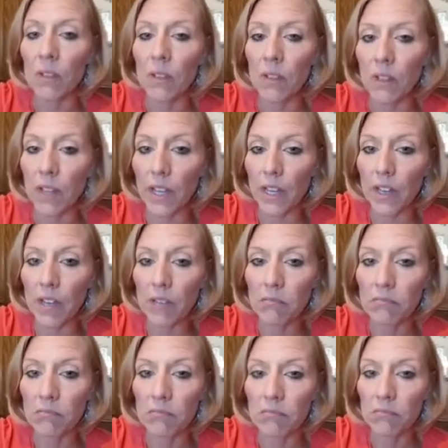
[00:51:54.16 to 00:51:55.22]
Yeah.
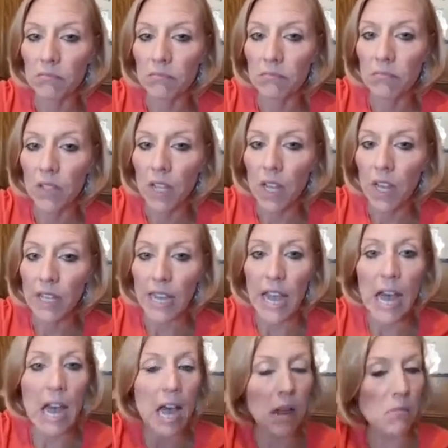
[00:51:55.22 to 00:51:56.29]

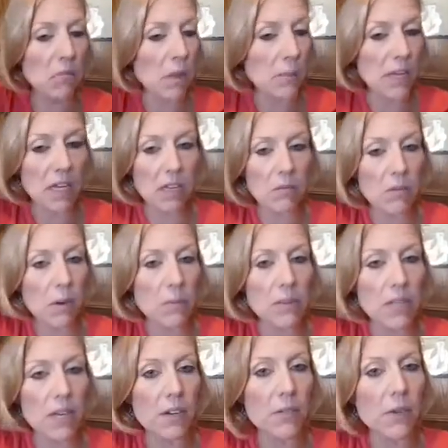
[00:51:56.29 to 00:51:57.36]
Yeah, I mean,
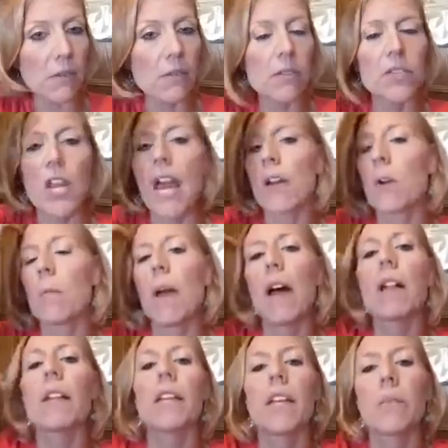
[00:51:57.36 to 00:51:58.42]
Representative Jack
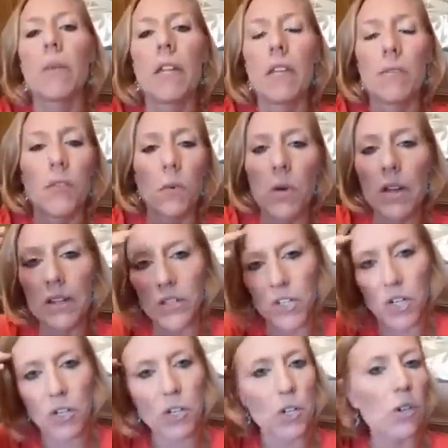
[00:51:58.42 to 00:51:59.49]
O'Malley, if you want to
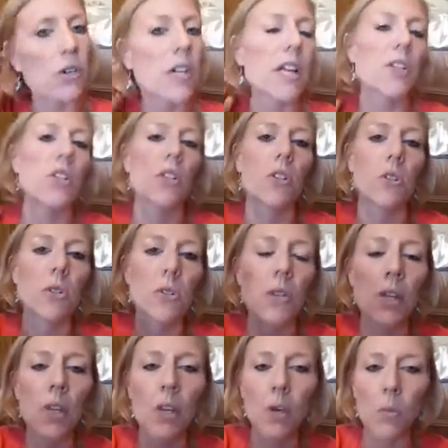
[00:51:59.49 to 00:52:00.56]
share your credentials
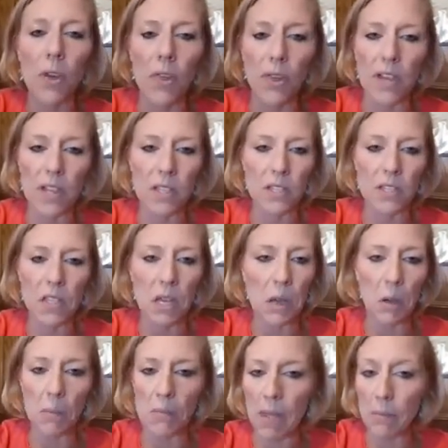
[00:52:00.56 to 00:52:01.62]
with us,
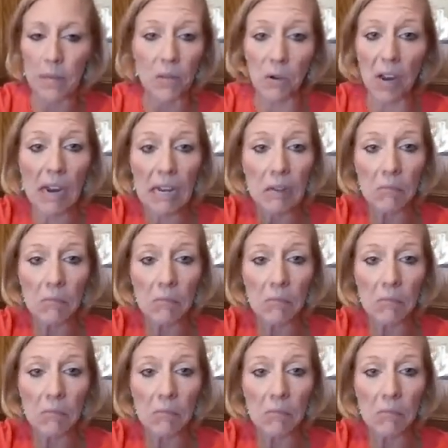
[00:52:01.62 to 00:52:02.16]
that'd be great.